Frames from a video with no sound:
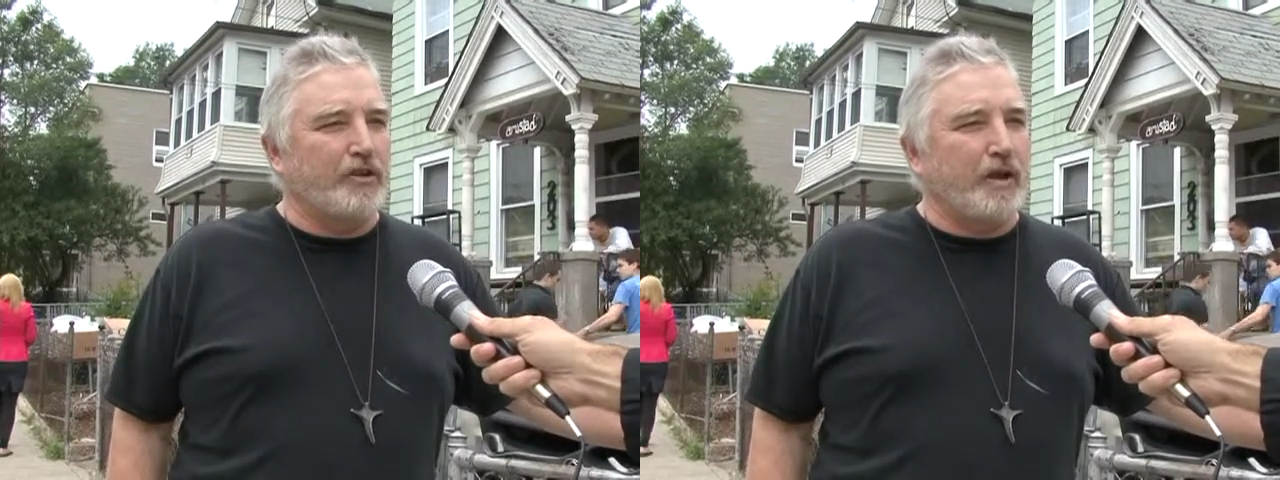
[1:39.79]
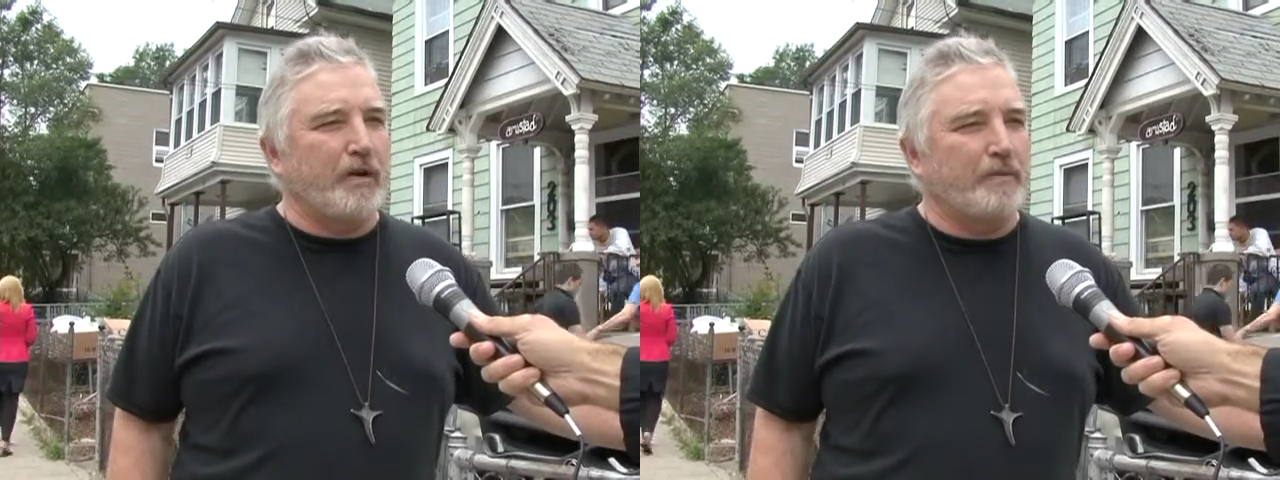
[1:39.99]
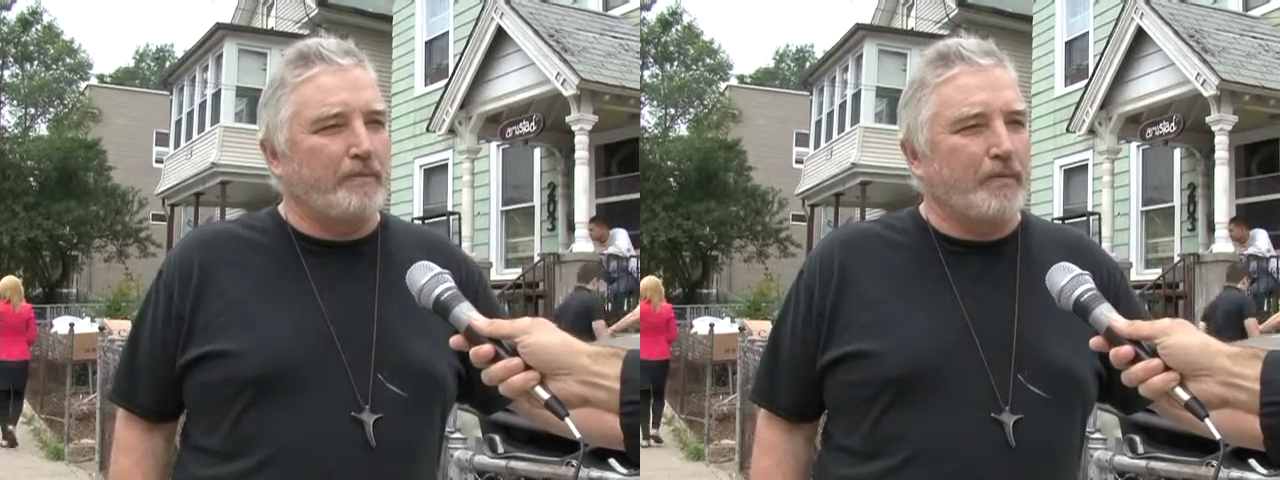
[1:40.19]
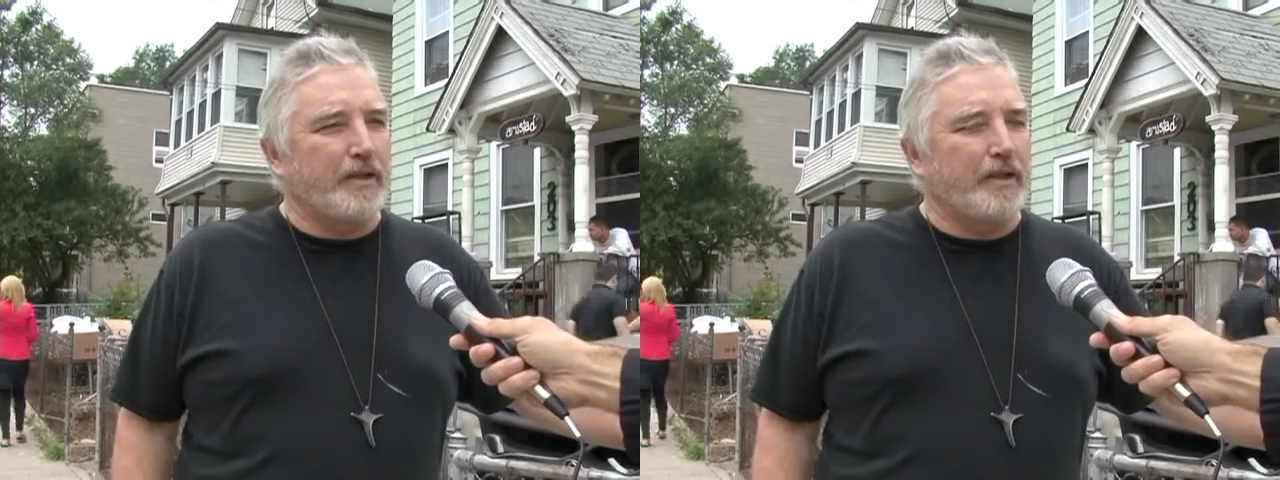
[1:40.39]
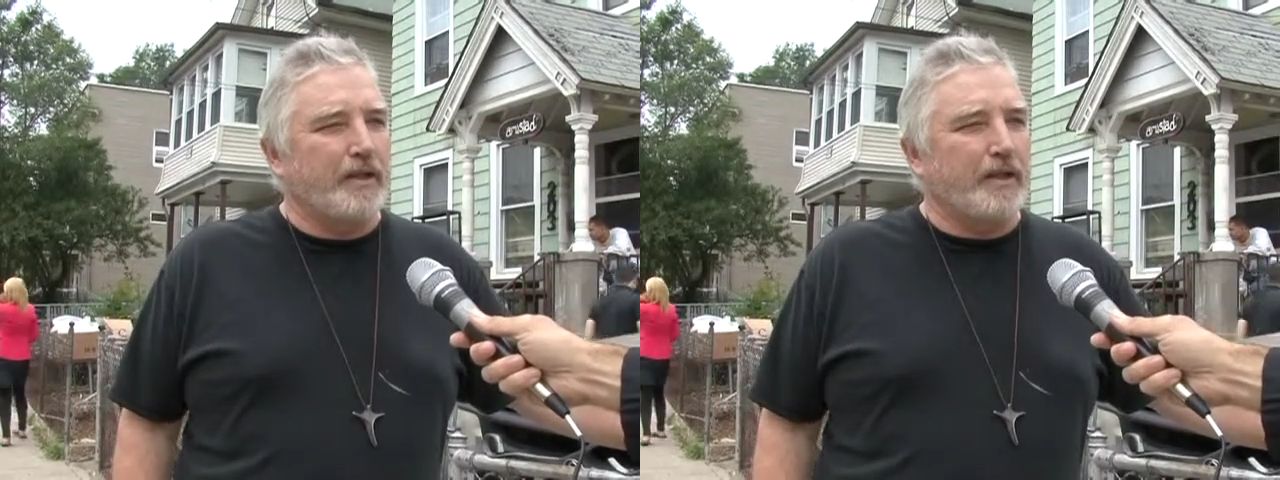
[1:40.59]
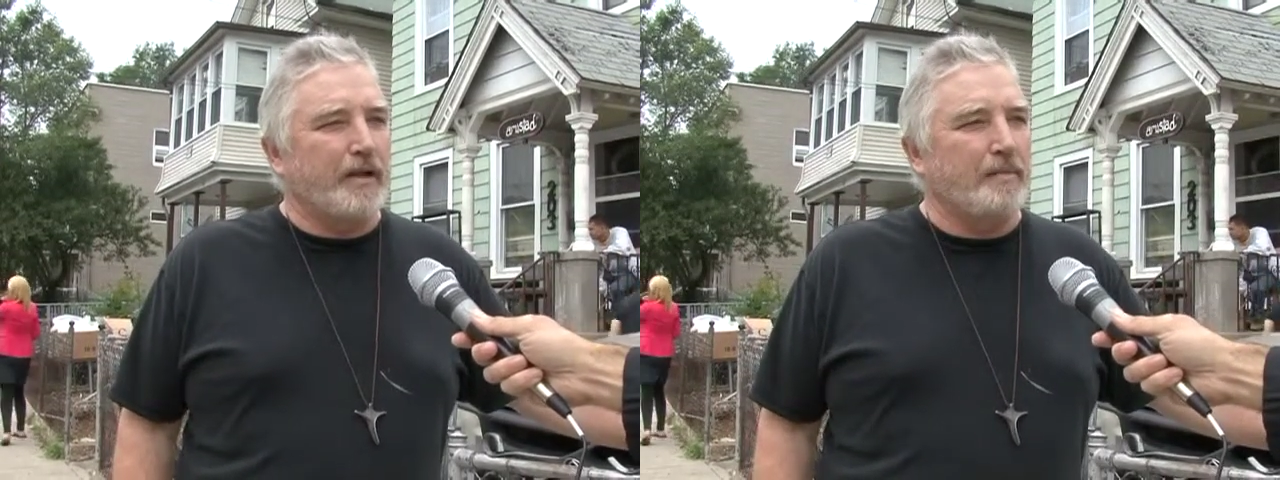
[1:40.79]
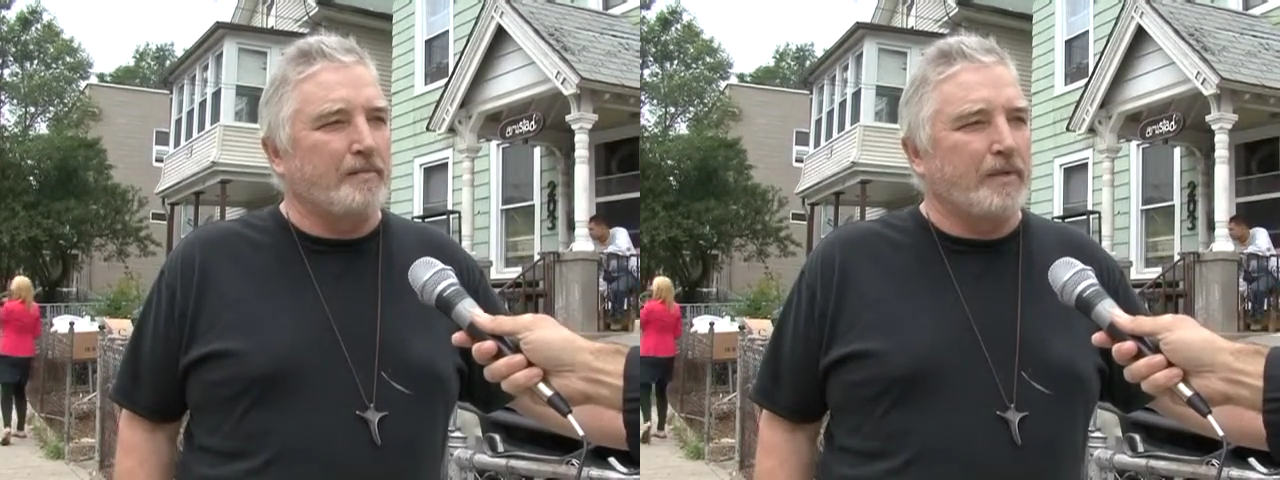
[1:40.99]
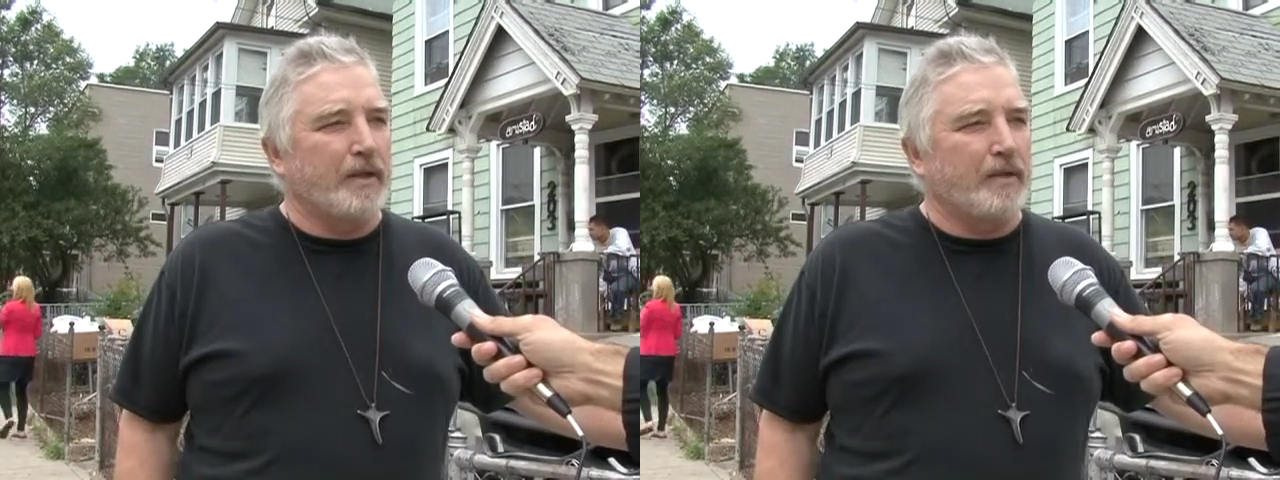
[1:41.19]
should go
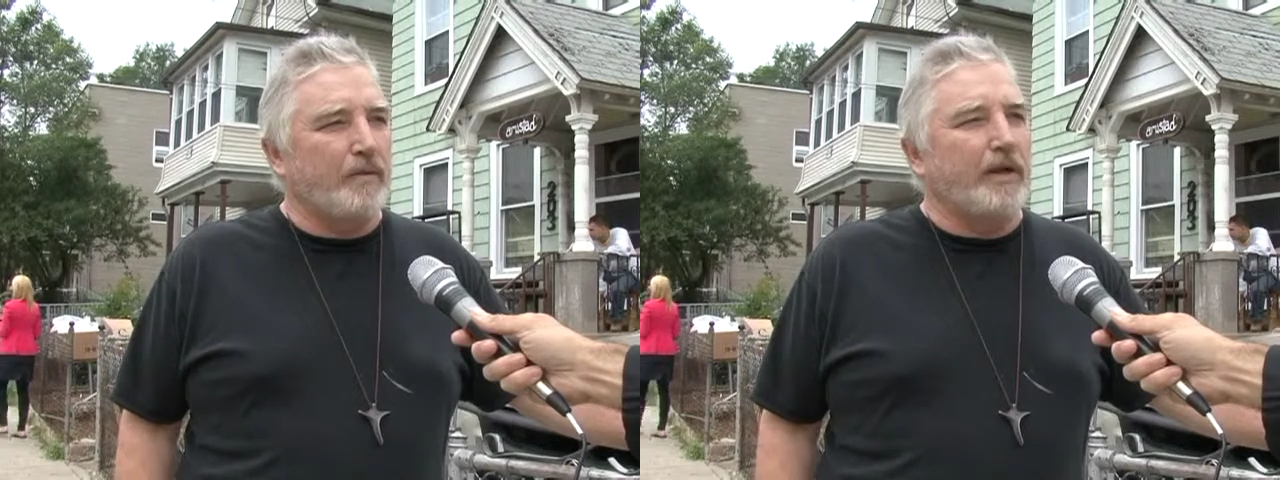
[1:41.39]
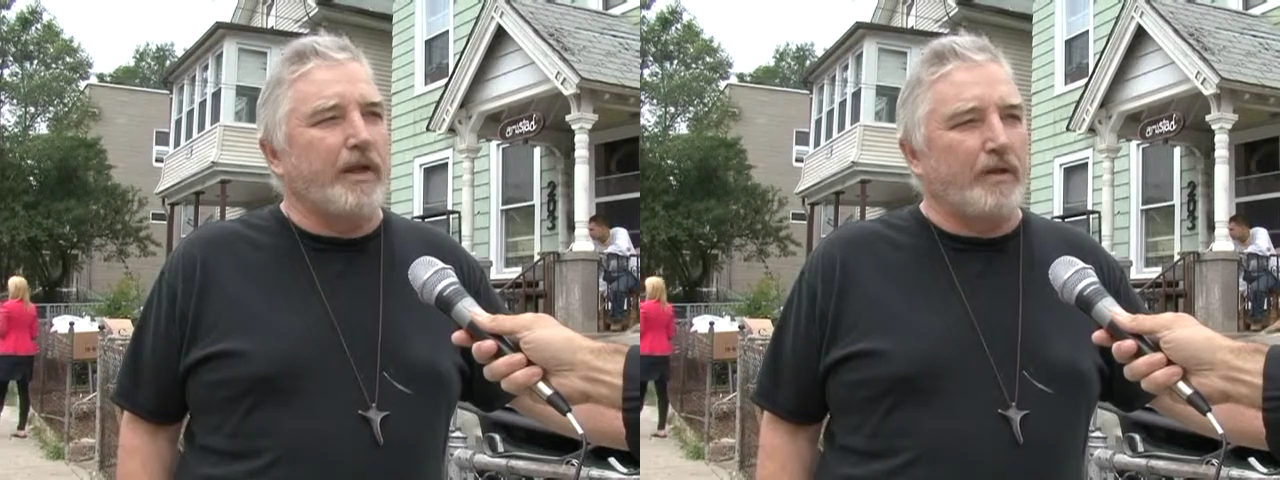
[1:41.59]
when